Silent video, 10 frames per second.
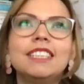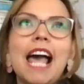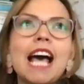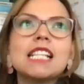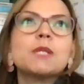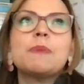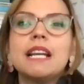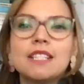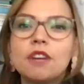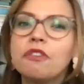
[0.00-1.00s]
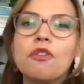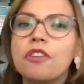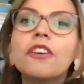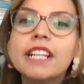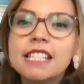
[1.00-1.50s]
aspect of
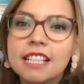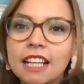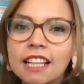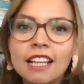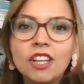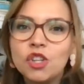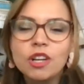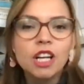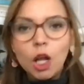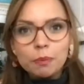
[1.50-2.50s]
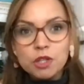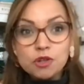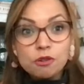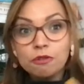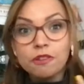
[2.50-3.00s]
authority. You cannot be
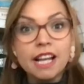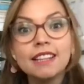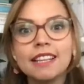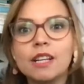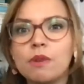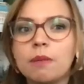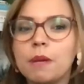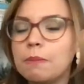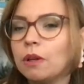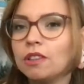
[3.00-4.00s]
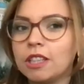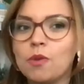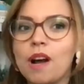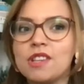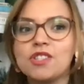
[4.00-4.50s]
too friendly with people,
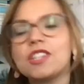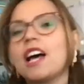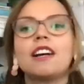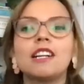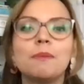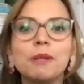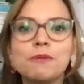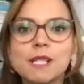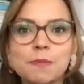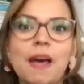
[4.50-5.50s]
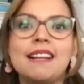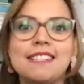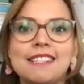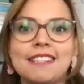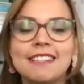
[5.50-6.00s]
otherwise you're not going to be
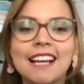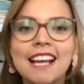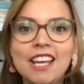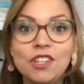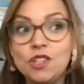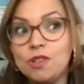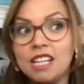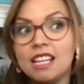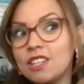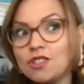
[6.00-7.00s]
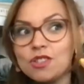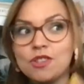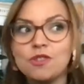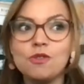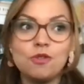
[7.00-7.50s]
respected. You
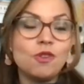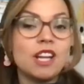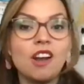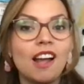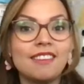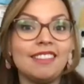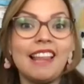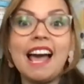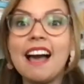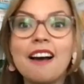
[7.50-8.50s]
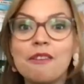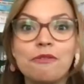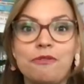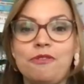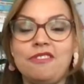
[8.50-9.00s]
cannot
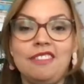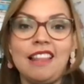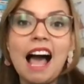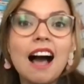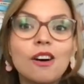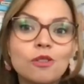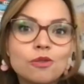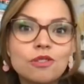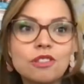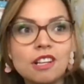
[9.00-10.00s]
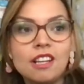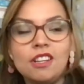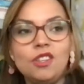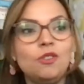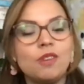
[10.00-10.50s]
laugh loud.
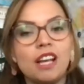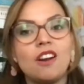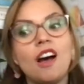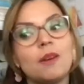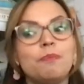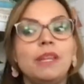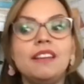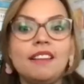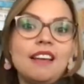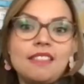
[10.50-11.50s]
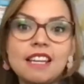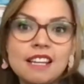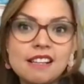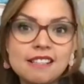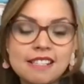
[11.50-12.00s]
You cannot be like
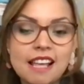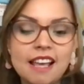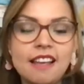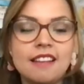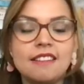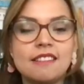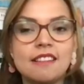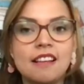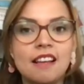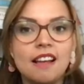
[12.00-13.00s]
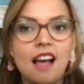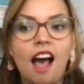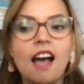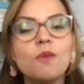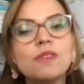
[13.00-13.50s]
this. And
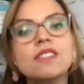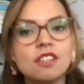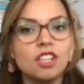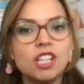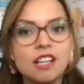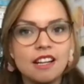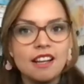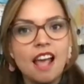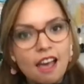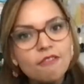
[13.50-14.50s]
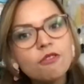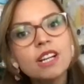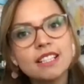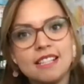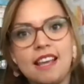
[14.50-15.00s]
I was learning
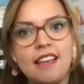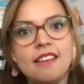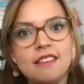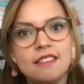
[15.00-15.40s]
every day